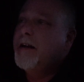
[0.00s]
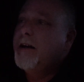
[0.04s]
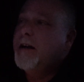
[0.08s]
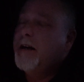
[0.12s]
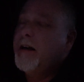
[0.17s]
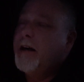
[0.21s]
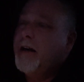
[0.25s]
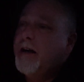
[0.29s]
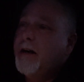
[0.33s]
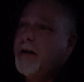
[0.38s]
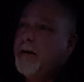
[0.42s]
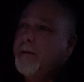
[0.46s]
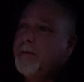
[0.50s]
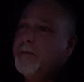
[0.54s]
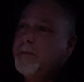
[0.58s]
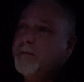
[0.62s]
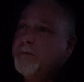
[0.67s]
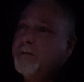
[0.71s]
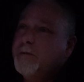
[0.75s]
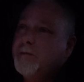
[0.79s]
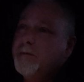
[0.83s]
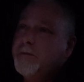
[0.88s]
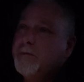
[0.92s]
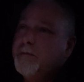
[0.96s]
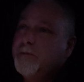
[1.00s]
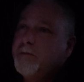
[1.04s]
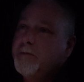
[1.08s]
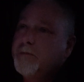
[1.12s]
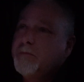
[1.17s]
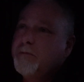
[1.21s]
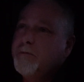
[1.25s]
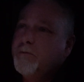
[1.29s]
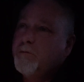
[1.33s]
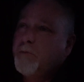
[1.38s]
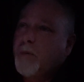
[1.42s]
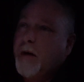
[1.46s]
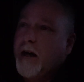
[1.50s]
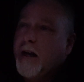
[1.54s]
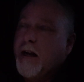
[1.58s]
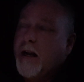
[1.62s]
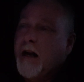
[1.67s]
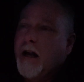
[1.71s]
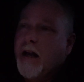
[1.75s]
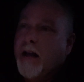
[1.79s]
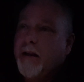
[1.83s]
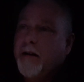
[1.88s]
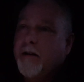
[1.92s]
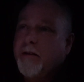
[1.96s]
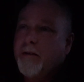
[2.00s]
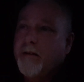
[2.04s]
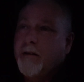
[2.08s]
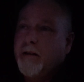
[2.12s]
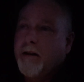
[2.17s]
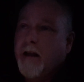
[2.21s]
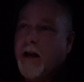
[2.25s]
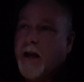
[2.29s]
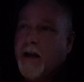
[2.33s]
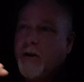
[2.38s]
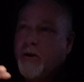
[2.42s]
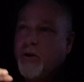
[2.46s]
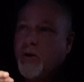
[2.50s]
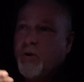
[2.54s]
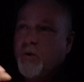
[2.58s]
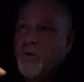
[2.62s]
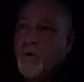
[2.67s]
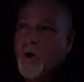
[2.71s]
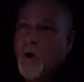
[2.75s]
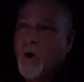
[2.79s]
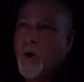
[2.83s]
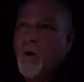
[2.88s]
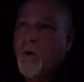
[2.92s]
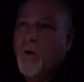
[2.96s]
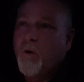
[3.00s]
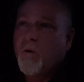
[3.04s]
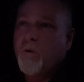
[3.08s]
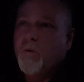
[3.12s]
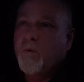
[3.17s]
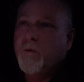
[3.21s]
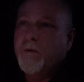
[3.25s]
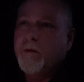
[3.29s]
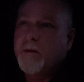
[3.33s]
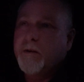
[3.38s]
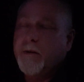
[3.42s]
But I do know,